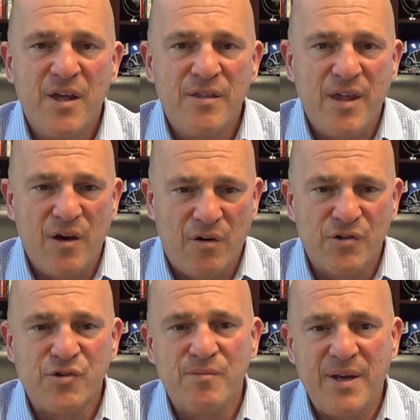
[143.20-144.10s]
They
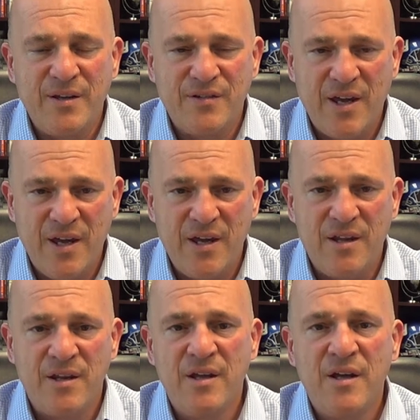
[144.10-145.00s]
also
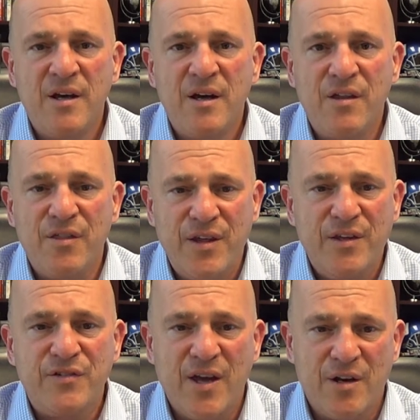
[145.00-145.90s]
maintain the
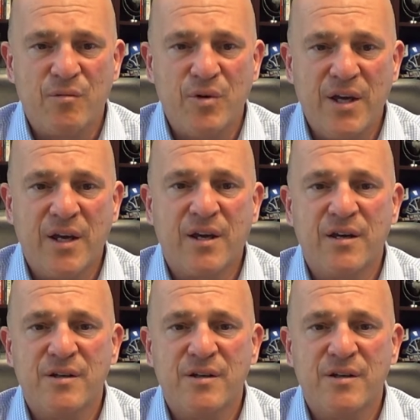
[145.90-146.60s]
10-week,